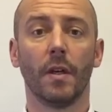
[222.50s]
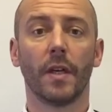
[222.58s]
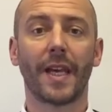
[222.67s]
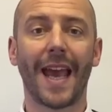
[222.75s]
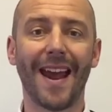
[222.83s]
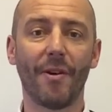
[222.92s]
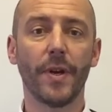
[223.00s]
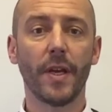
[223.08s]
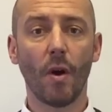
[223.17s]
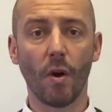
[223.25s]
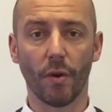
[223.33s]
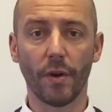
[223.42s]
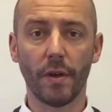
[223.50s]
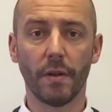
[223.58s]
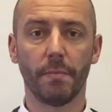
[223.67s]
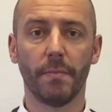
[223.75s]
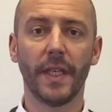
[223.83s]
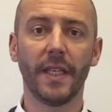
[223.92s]
Carry on
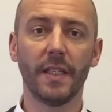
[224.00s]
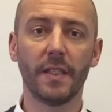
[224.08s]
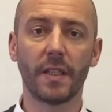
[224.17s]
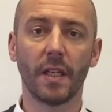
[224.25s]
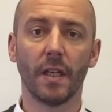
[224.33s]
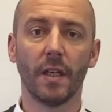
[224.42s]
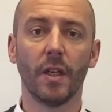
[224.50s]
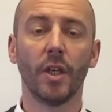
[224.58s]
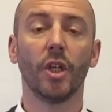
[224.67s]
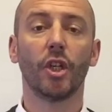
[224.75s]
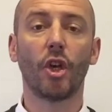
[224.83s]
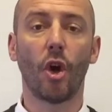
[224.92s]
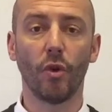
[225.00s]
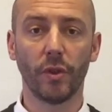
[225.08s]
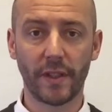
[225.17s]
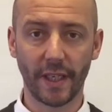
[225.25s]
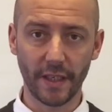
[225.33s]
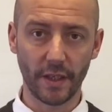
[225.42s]
means
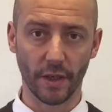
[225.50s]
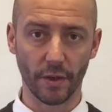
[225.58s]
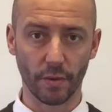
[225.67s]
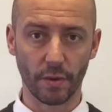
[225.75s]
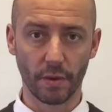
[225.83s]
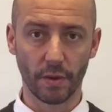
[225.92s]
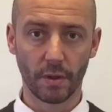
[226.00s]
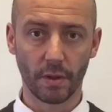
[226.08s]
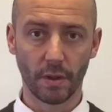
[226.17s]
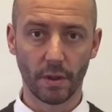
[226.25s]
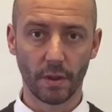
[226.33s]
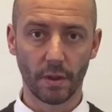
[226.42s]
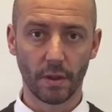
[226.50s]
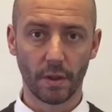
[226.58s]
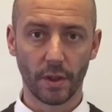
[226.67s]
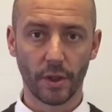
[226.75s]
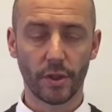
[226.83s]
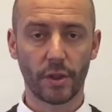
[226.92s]
continue.
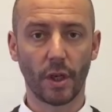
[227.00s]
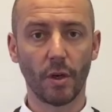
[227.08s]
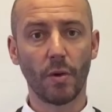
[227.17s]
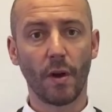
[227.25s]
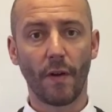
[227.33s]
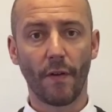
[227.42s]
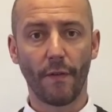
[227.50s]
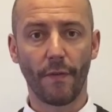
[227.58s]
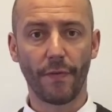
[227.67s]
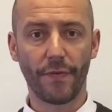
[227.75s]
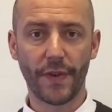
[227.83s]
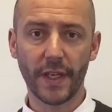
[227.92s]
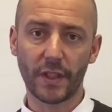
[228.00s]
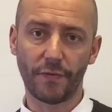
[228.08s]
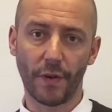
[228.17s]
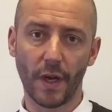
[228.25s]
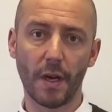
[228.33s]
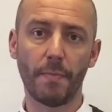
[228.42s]
So this
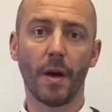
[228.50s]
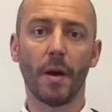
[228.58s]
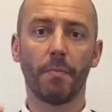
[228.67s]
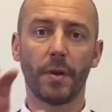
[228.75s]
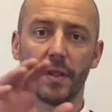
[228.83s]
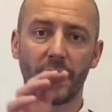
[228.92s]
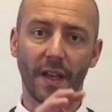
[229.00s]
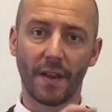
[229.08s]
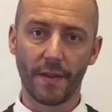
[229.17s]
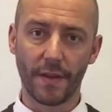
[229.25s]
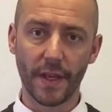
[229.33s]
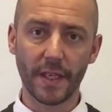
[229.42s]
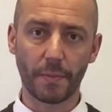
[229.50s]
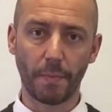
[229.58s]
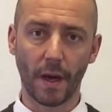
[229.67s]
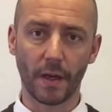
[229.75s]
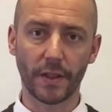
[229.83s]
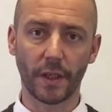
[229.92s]
verb plus this
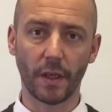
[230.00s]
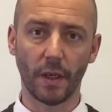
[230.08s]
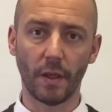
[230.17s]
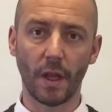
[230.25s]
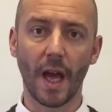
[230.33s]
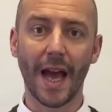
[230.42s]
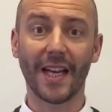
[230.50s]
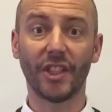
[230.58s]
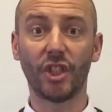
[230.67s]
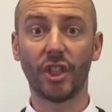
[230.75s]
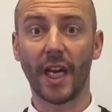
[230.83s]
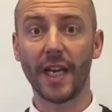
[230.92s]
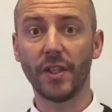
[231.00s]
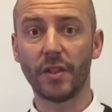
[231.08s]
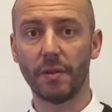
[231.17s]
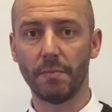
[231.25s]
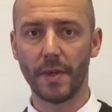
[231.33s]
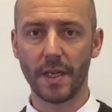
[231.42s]
particle has changed the
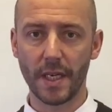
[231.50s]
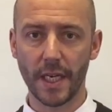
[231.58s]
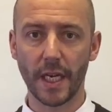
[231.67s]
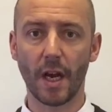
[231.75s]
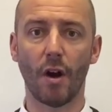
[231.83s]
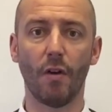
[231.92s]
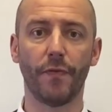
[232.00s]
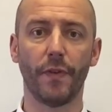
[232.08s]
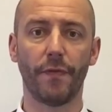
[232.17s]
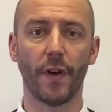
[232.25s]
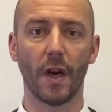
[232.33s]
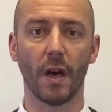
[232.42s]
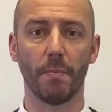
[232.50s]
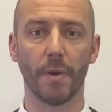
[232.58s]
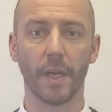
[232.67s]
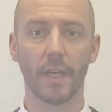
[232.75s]
meaning of the verb.